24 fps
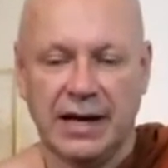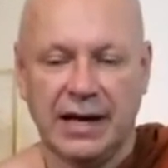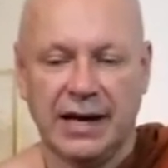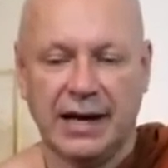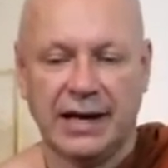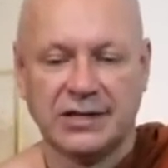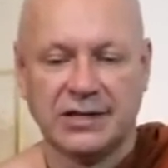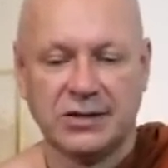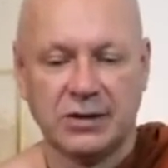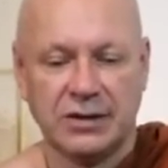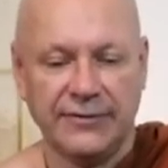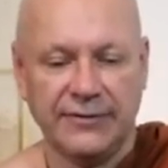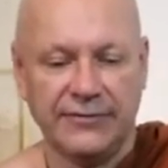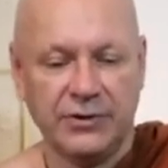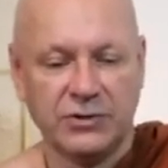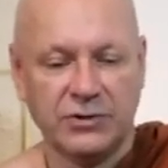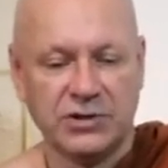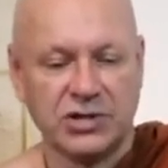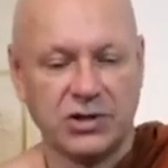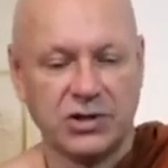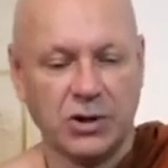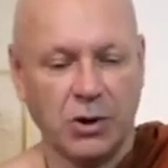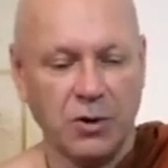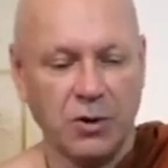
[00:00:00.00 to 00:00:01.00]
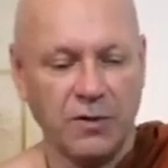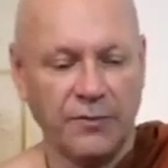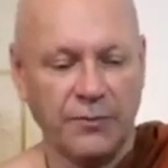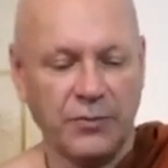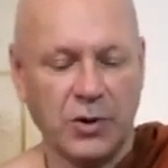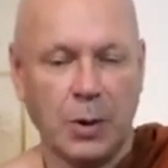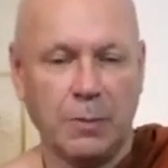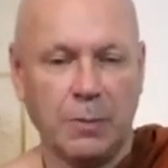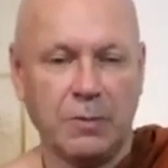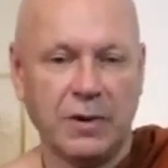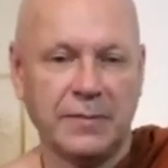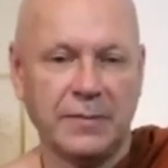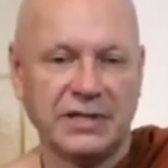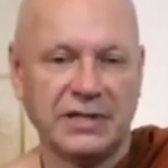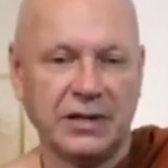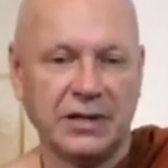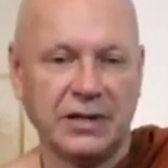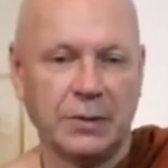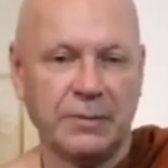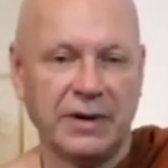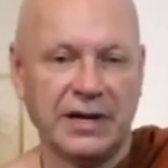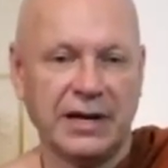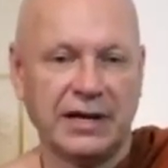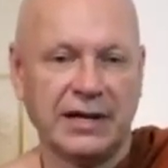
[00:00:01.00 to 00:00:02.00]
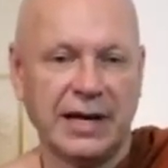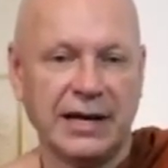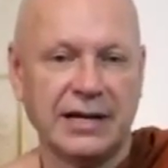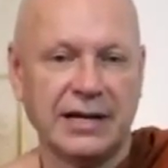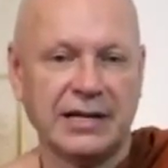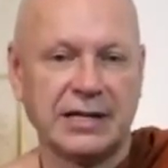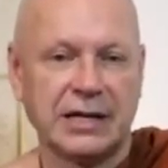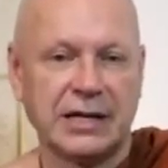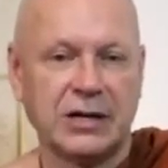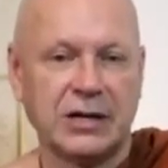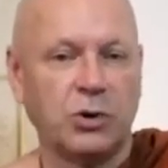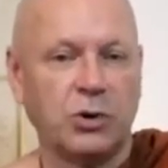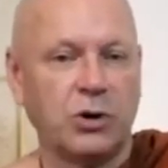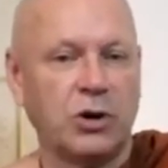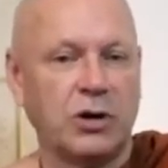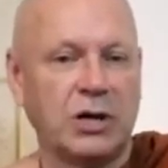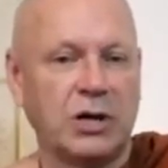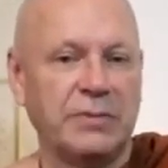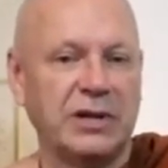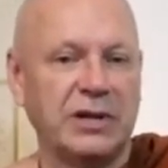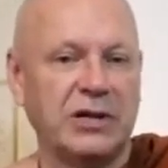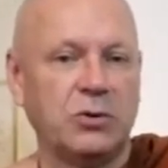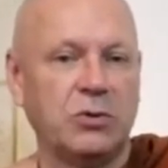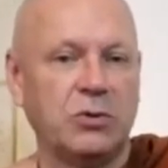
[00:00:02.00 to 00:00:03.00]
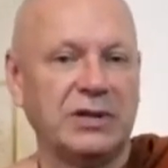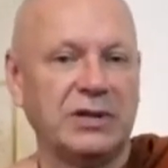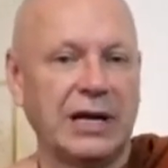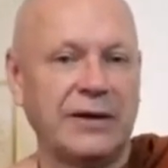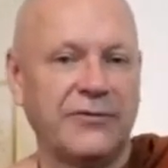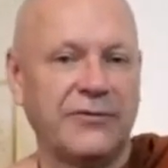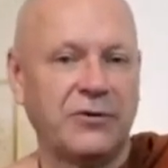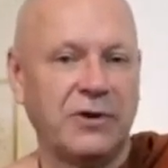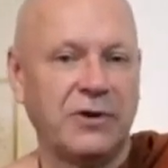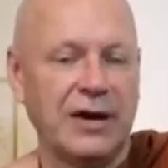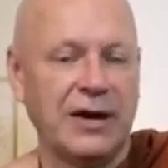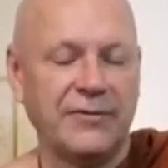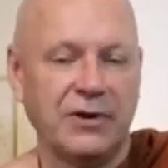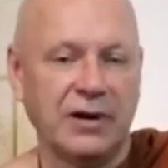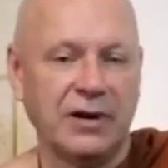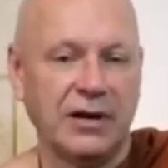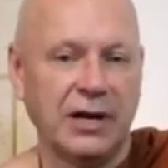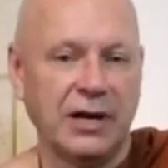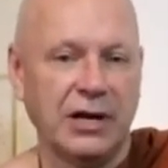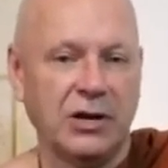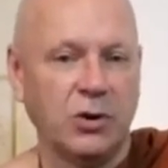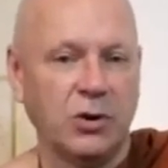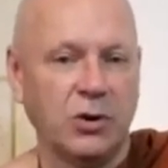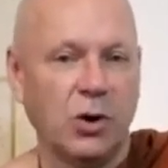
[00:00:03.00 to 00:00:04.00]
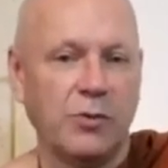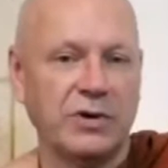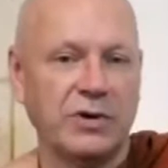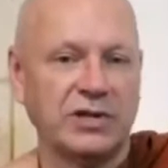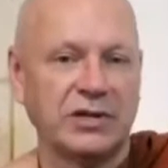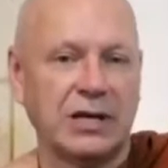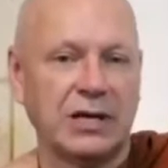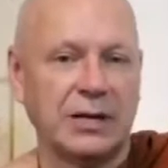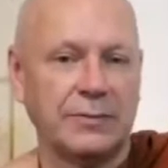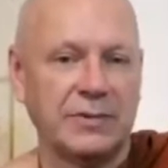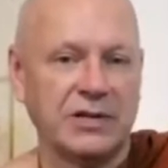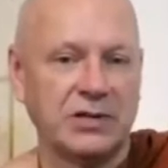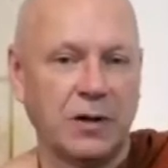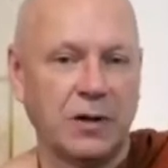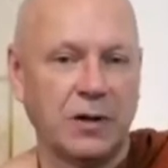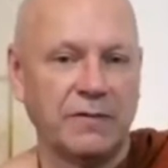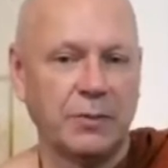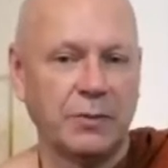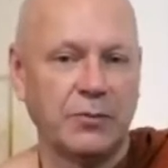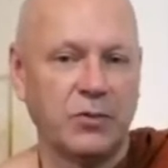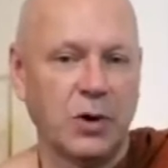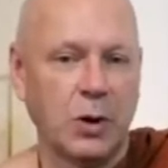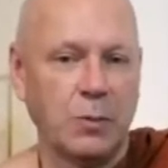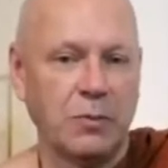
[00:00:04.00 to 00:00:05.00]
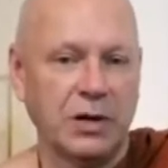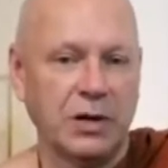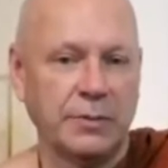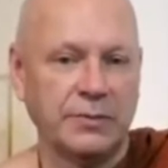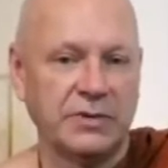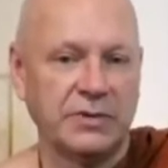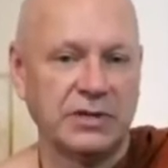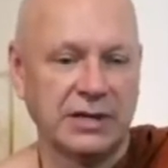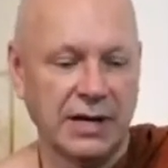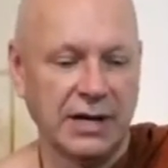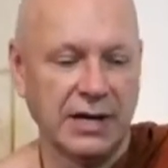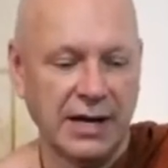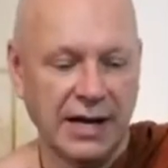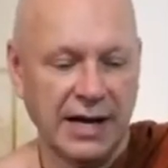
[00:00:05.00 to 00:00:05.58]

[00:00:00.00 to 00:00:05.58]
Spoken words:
And so if you solve problems in your meditation, you're going to be doing that forever. You're always going to be solving problems.